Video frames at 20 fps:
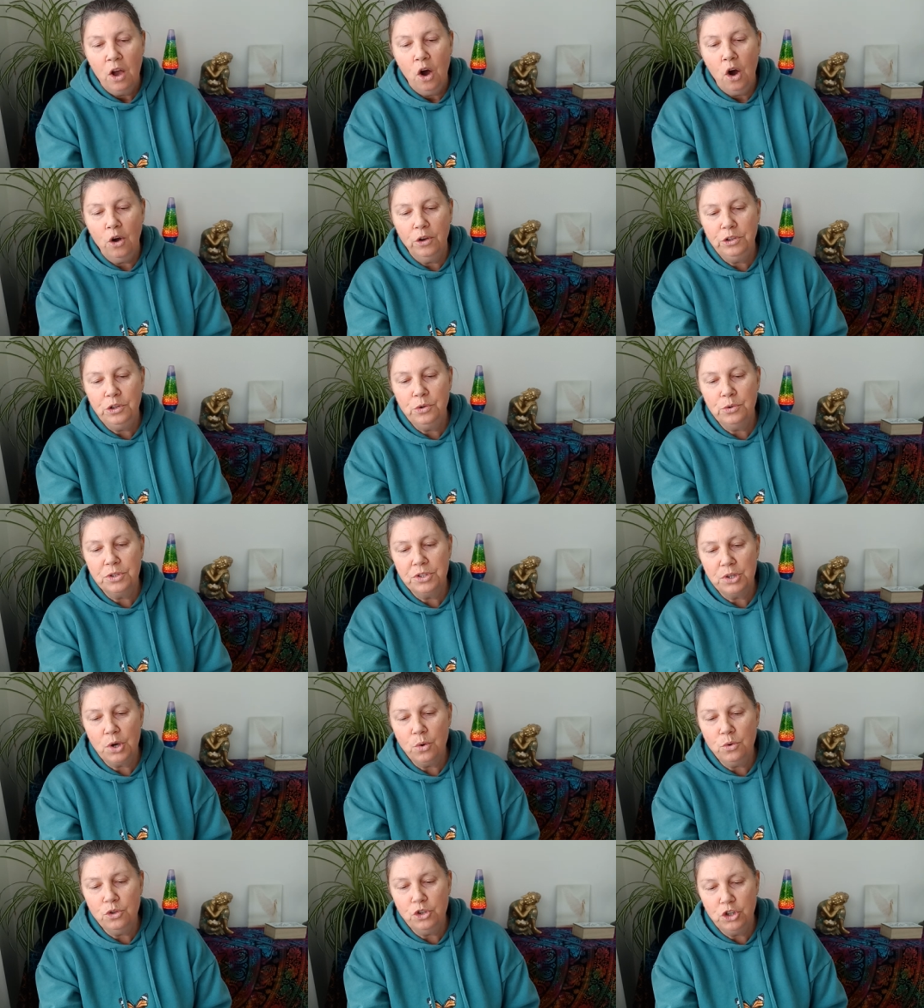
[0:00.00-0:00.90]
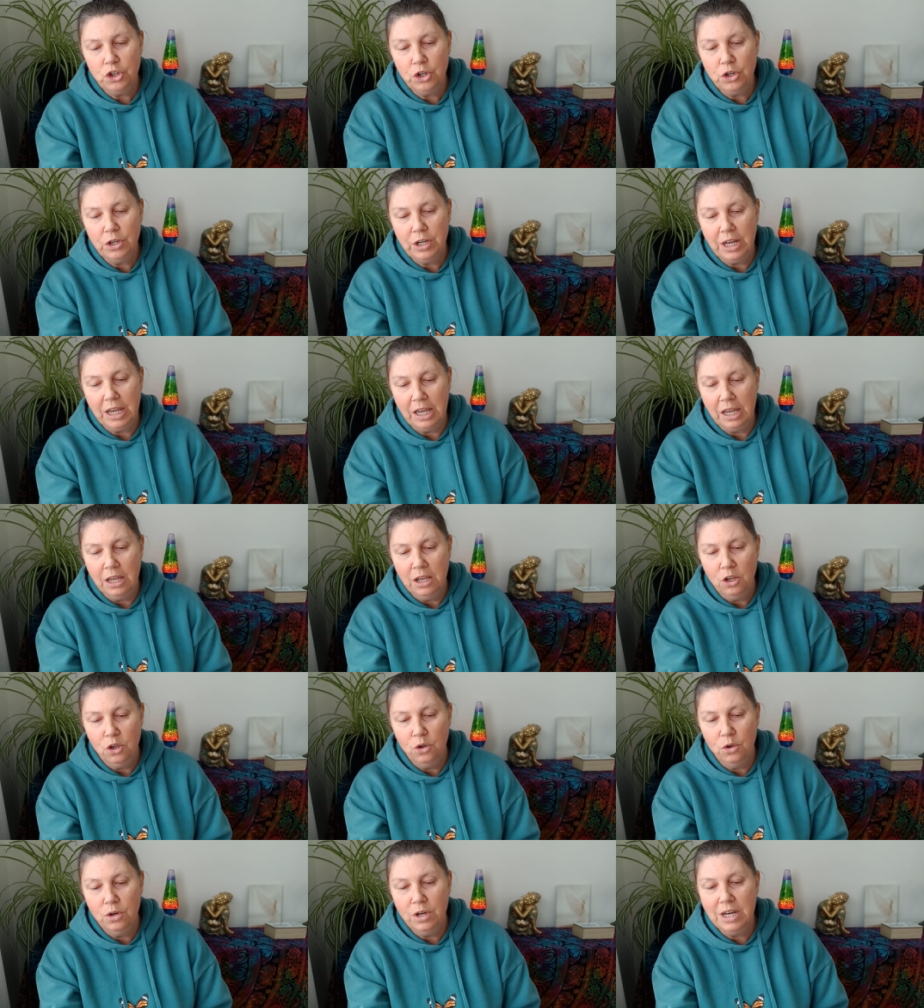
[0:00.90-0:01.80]
On your soul's journey,
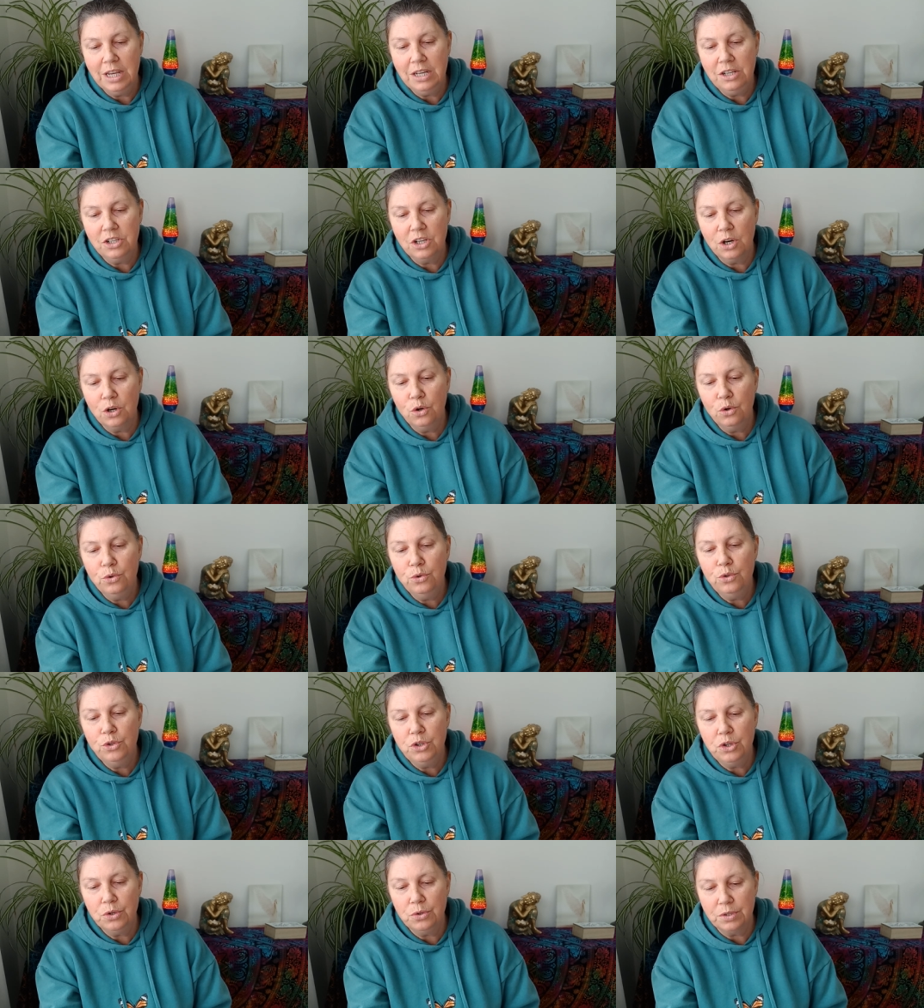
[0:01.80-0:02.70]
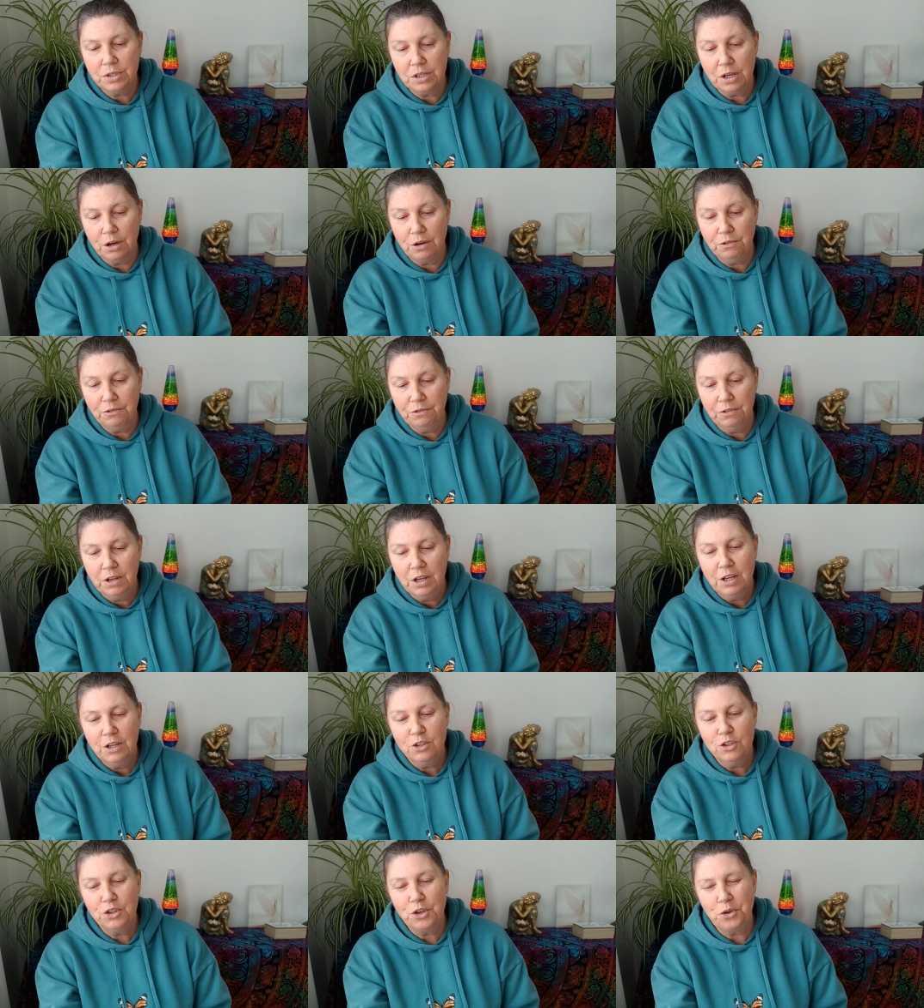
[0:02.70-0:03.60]
you need to lose yourself
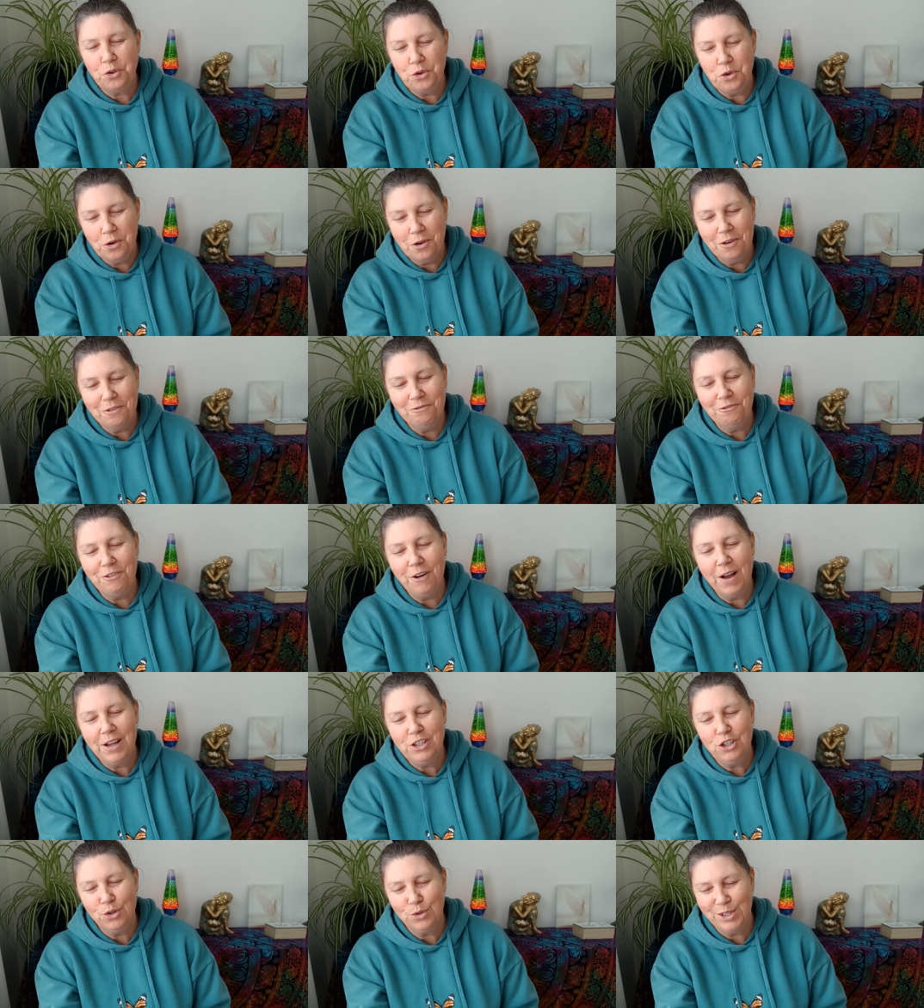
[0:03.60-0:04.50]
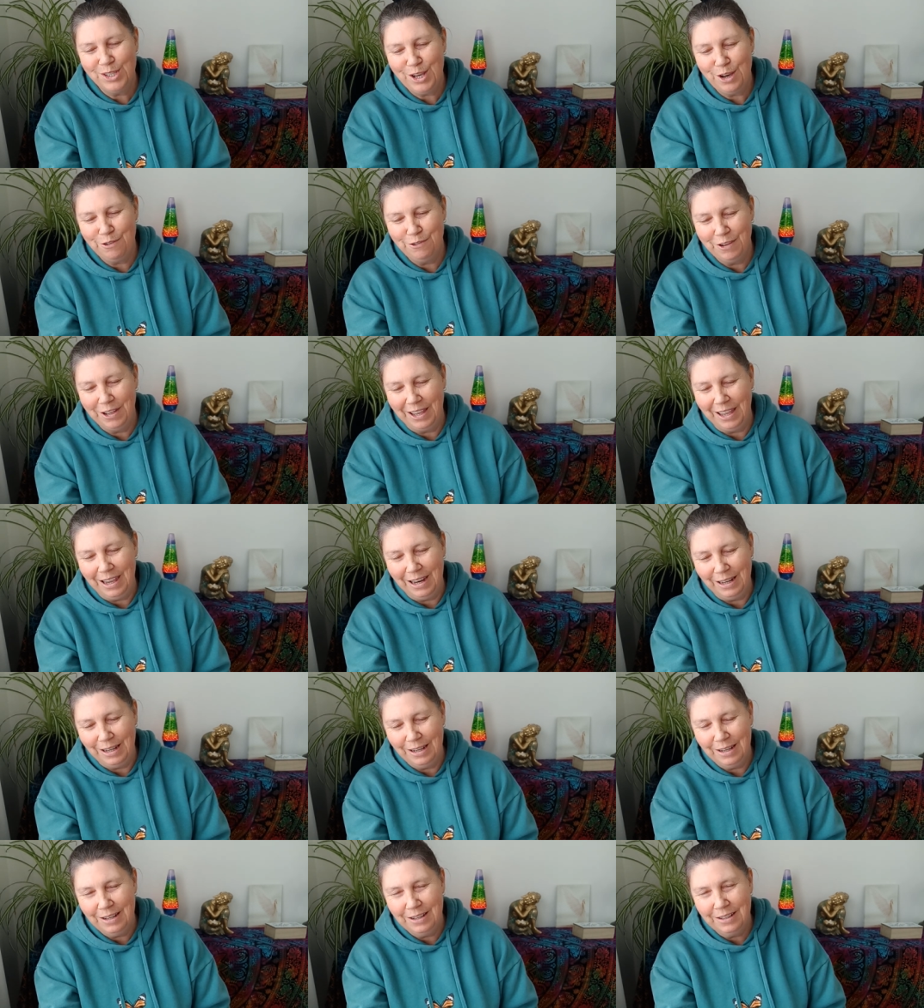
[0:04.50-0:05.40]
so you can find yourself
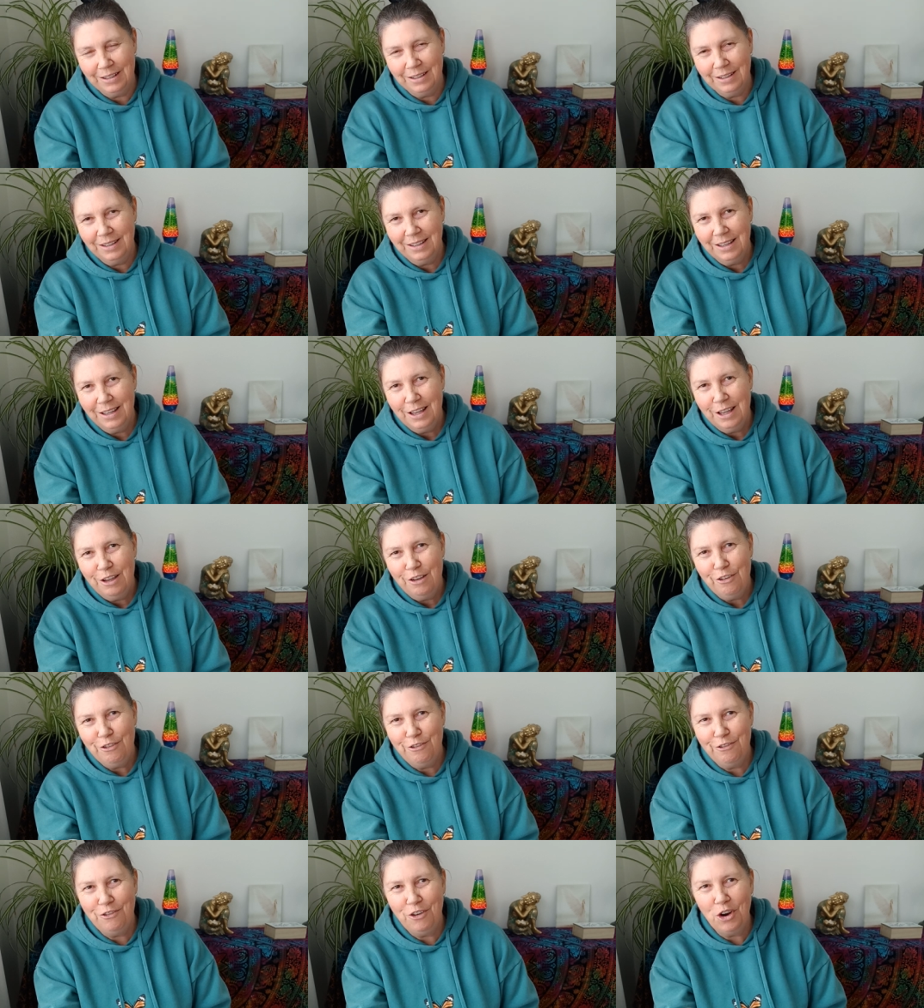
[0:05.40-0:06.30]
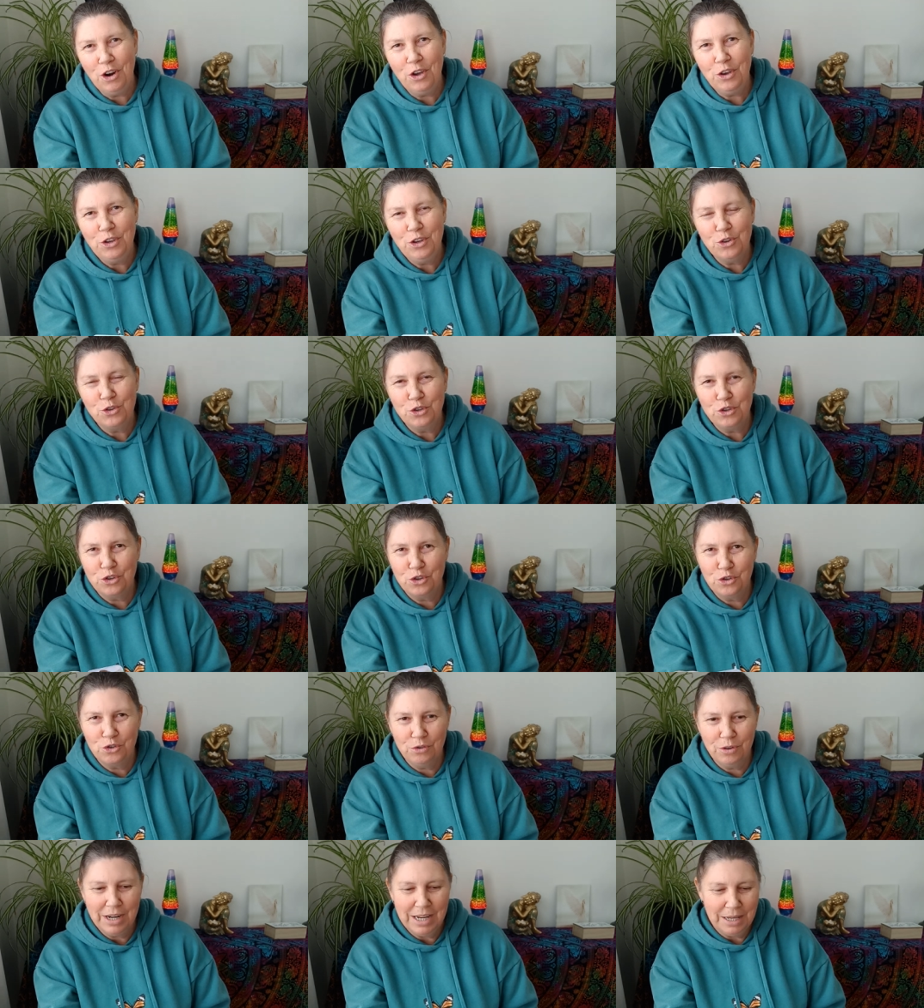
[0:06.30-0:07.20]
again. Follow your
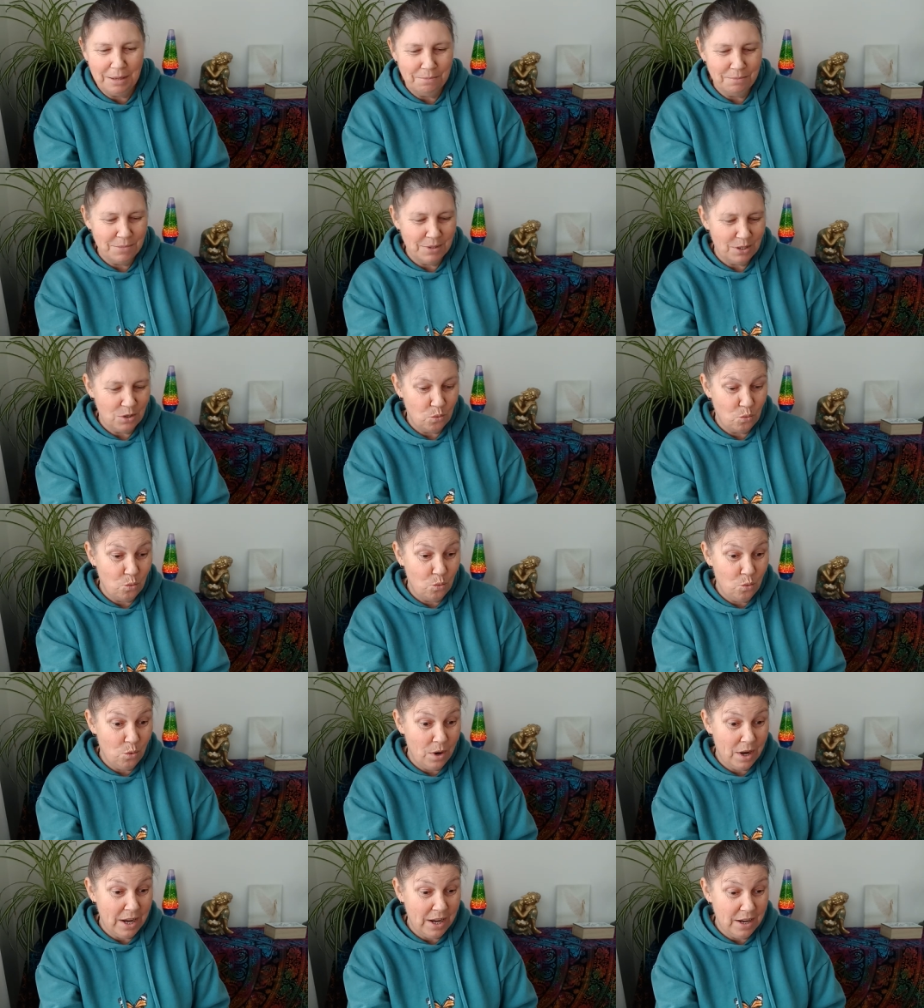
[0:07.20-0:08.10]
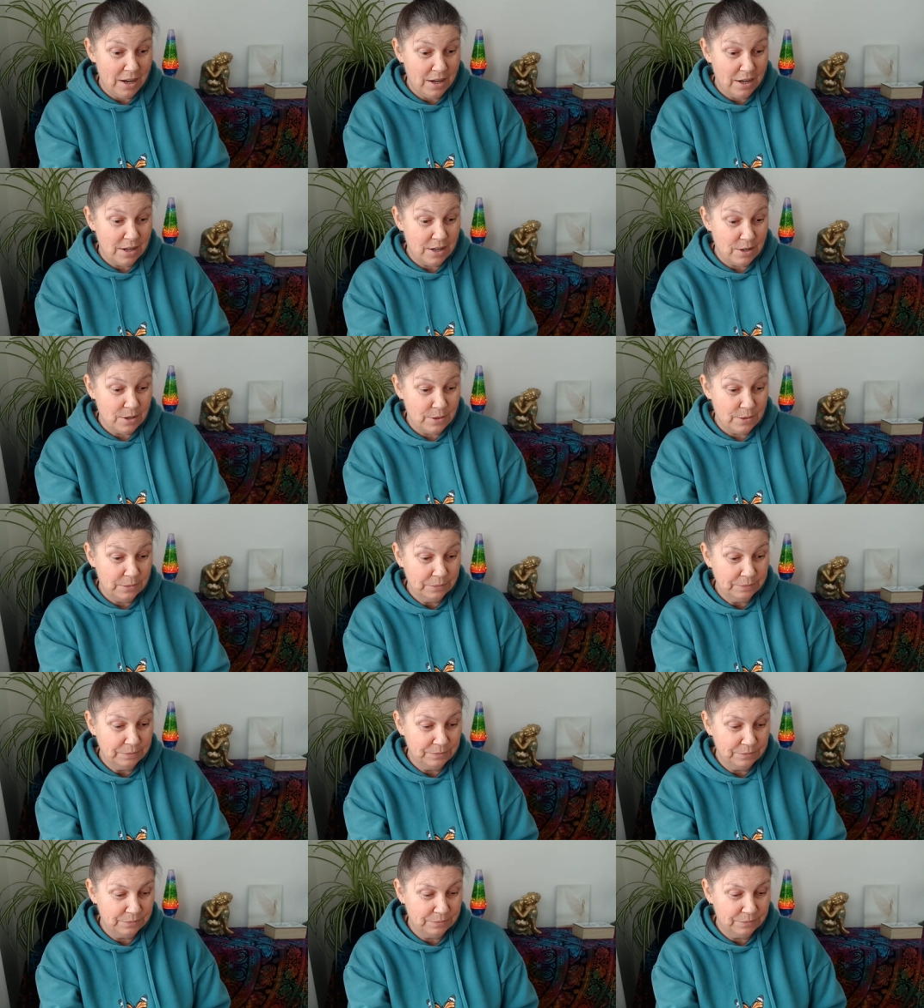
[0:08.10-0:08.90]
dreams. Wow.